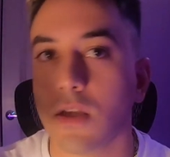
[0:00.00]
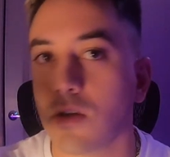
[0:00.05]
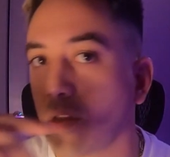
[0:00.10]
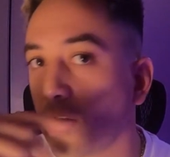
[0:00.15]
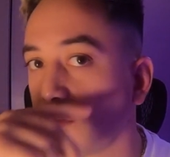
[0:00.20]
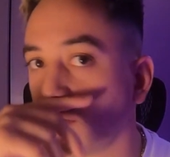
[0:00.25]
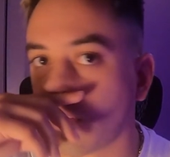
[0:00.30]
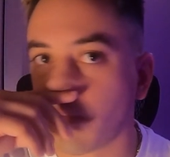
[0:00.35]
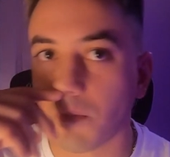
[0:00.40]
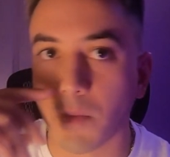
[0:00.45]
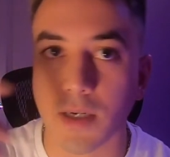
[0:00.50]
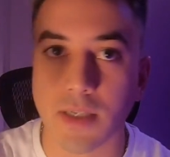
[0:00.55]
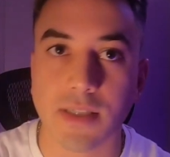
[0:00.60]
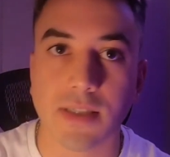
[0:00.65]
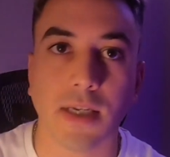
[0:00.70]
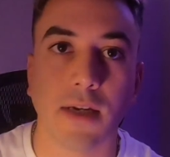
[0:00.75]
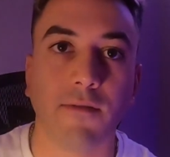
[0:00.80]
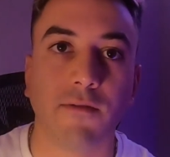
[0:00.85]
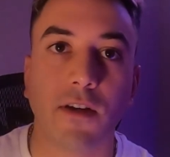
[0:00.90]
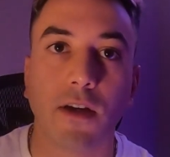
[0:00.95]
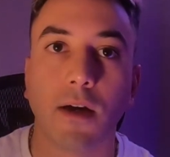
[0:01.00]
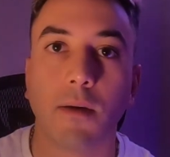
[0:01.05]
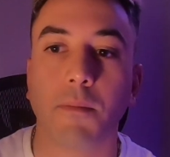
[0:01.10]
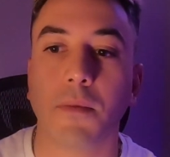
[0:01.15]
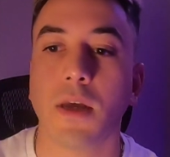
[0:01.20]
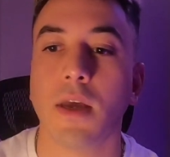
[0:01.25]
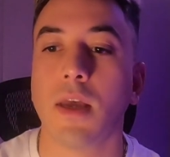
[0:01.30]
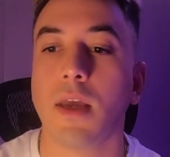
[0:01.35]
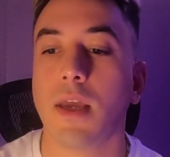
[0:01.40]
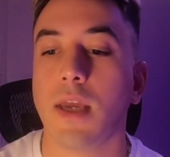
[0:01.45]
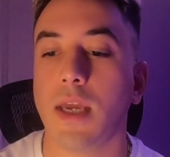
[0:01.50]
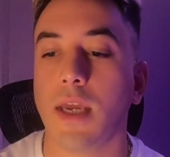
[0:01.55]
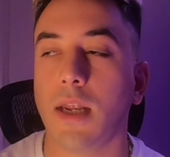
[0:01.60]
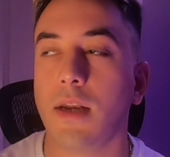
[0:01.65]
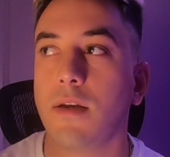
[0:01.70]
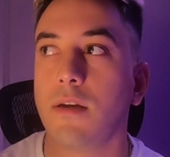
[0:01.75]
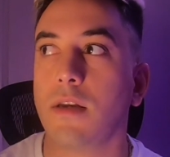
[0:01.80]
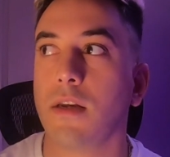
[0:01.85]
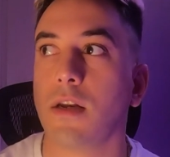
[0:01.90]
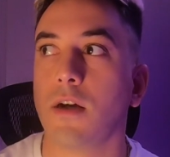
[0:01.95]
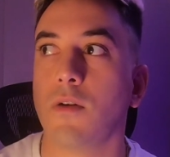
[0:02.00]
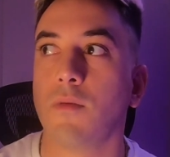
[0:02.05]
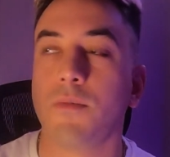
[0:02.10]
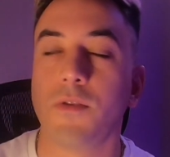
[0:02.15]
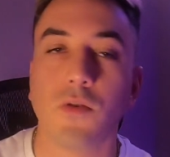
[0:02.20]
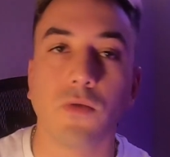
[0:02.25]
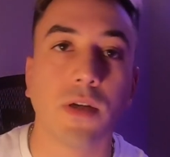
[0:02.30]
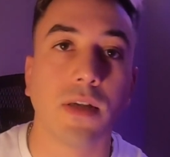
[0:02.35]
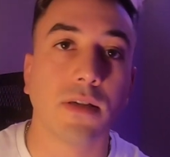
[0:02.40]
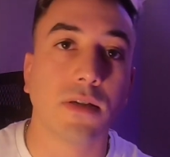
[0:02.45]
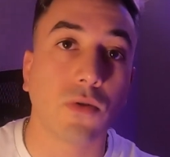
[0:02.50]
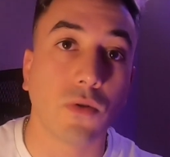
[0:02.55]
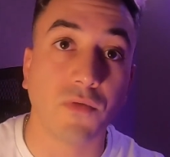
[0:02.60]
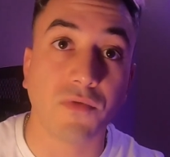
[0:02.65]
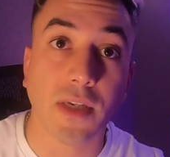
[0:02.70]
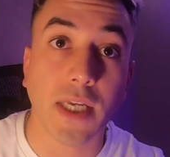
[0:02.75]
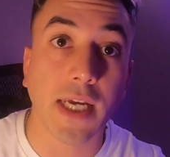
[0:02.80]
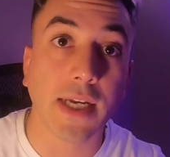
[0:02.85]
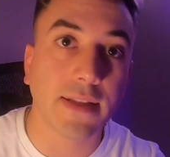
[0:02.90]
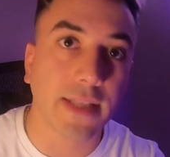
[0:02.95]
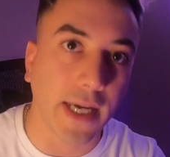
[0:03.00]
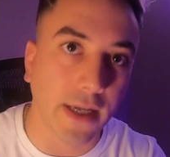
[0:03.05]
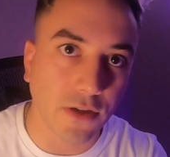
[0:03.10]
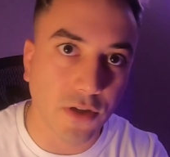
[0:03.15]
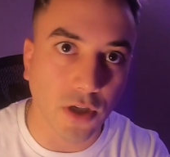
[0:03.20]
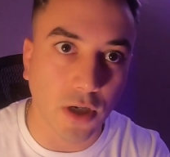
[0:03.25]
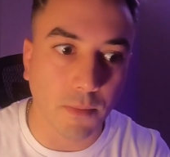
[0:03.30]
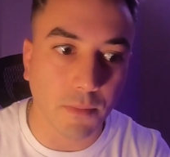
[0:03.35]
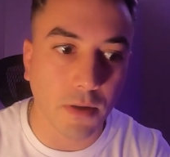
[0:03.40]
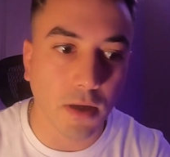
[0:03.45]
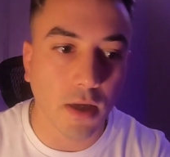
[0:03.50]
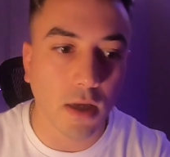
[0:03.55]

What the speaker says: You have enough money saved up, and you know you can sort of take that jump.